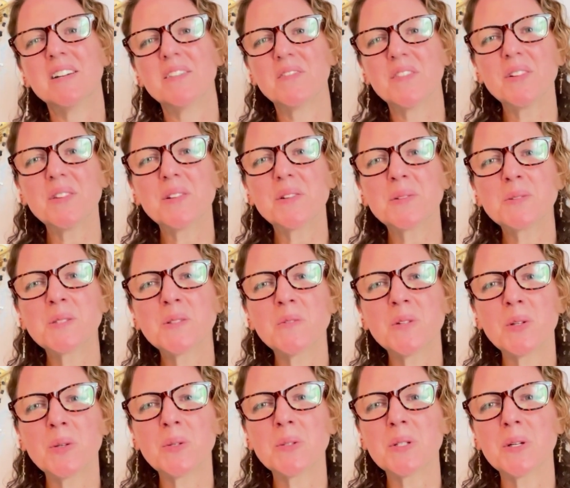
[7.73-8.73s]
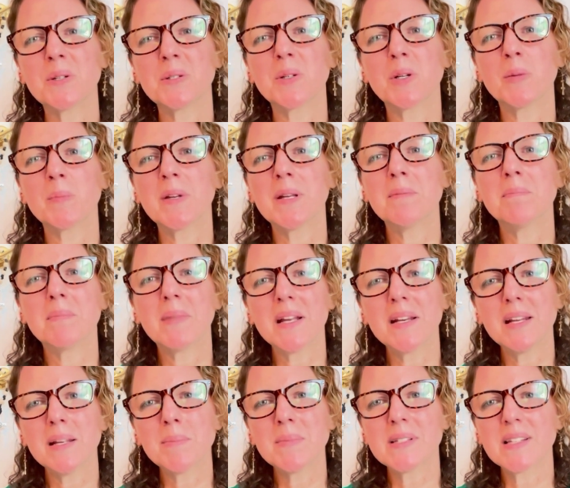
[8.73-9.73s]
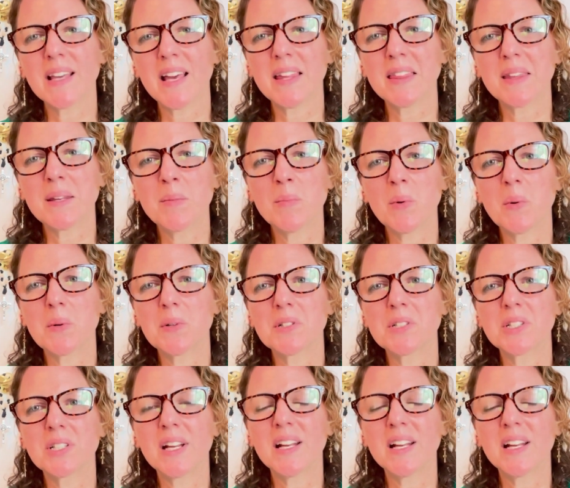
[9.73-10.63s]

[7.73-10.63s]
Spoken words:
For those of you who don't know me, my name is Kathleen Borsch,